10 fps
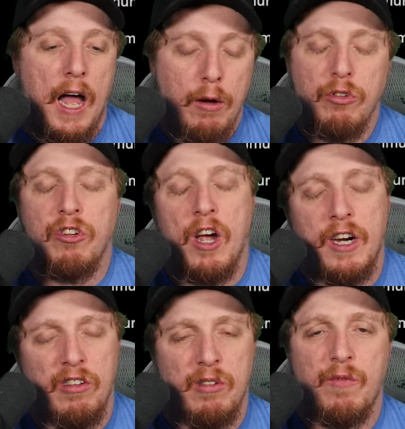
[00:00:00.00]
I was
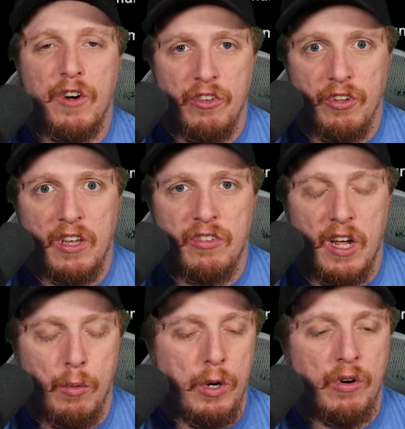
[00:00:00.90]
talking to some friends last
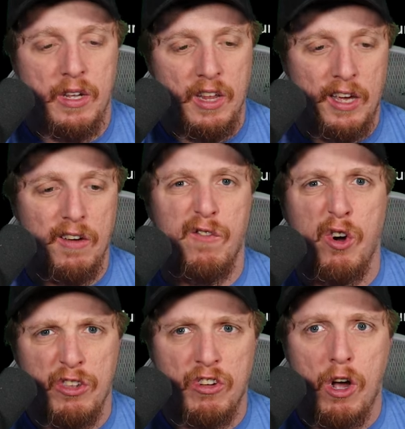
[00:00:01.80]
night. We were in like a
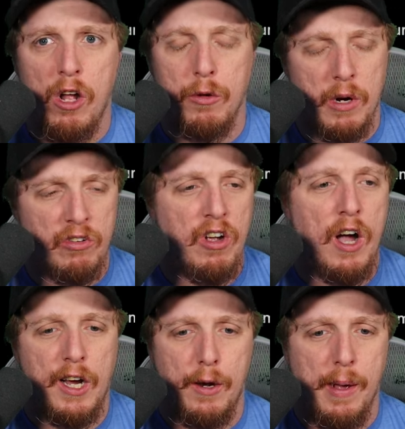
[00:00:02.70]
voice call and we were
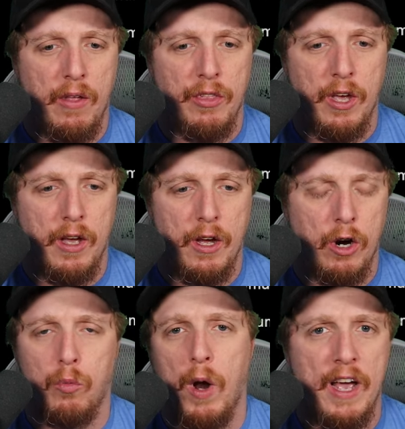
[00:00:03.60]
talking about the
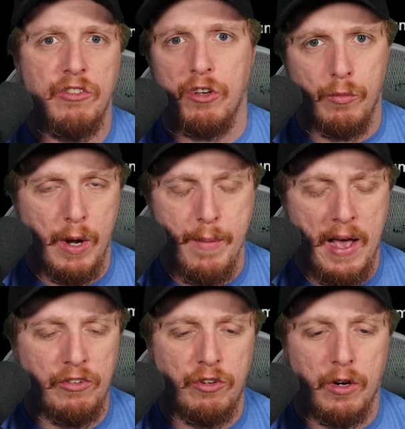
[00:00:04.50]
Horizon
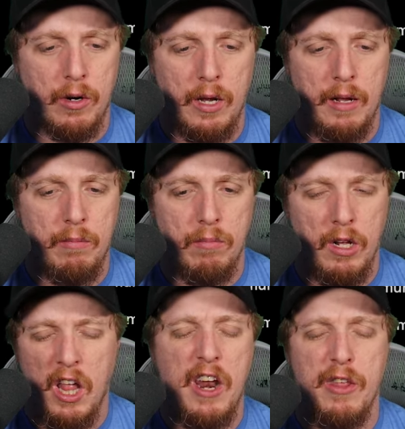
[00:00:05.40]
remaster, and
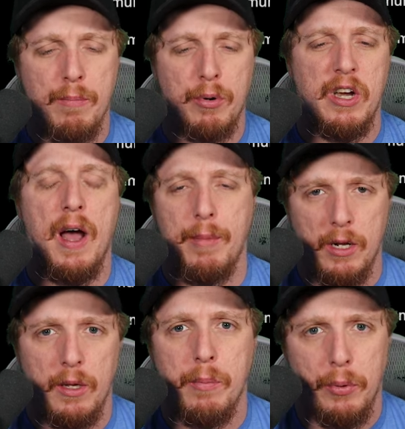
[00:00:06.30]
a lot of them
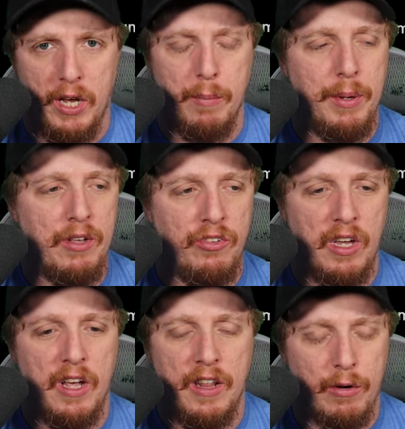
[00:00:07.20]
predominantly play on
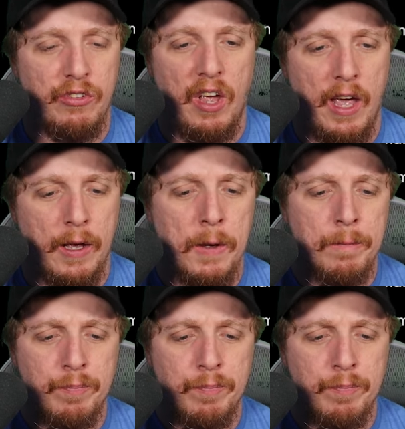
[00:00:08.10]
PC, and they were saying,